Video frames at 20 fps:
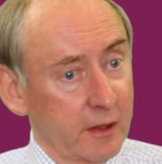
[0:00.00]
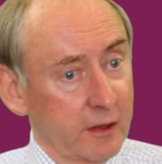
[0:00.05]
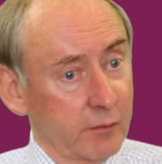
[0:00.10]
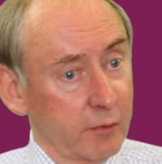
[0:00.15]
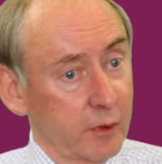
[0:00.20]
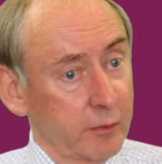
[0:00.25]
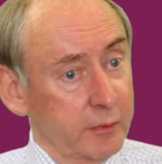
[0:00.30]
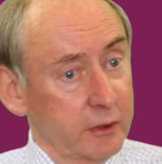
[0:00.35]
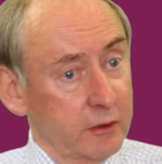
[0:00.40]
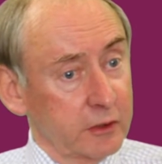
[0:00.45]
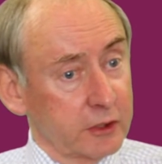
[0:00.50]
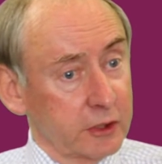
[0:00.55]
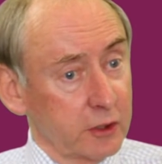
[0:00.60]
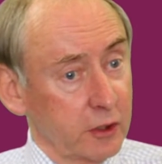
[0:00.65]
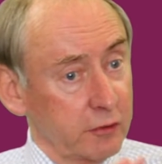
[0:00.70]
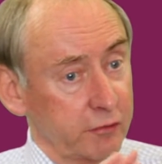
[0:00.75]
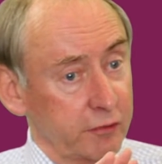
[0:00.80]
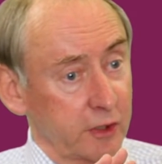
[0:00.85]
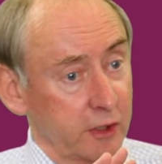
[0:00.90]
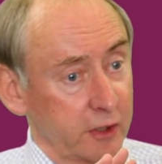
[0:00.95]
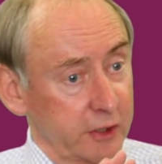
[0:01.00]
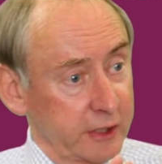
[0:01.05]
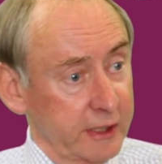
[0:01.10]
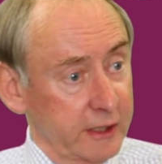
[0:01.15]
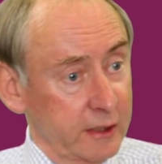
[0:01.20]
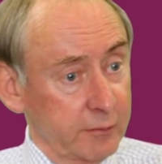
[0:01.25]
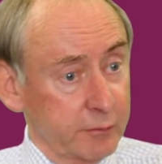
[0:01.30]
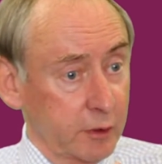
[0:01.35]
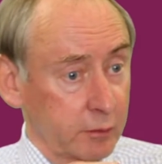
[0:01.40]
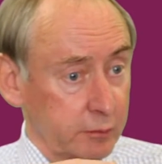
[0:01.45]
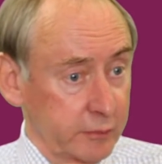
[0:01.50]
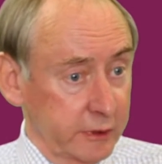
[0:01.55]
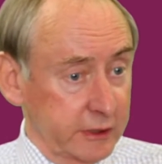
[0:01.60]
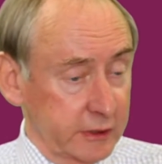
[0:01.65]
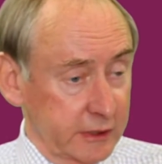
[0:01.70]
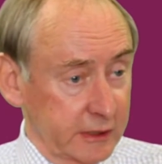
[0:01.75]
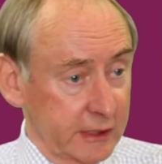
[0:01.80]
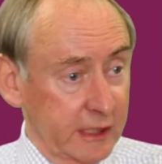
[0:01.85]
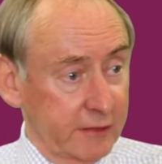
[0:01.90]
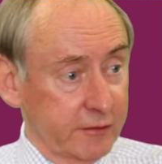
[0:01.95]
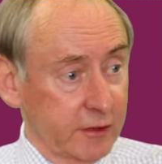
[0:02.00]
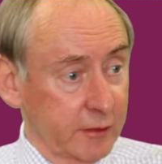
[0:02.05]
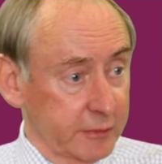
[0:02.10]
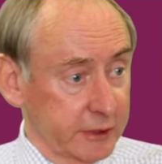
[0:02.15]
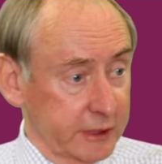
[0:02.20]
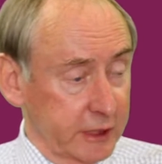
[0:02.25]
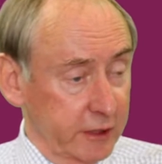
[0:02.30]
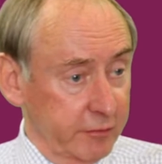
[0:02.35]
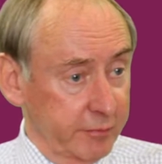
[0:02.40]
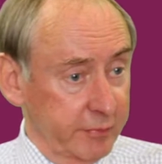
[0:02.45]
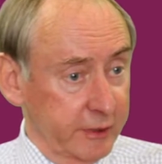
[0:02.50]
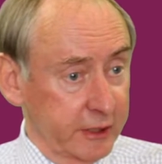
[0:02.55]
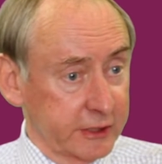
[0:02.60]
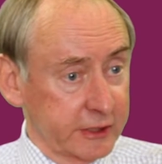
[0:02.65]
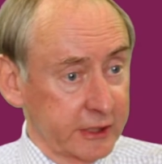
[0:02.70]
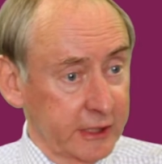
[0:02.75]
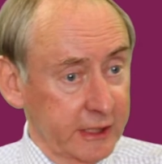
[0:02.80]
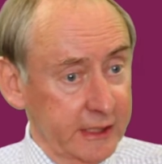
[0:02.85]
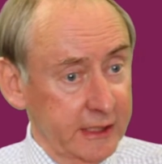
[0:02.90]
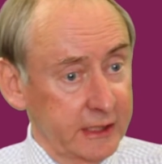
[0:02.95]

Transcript: One we use an awful lot here, and one which I got myself personally,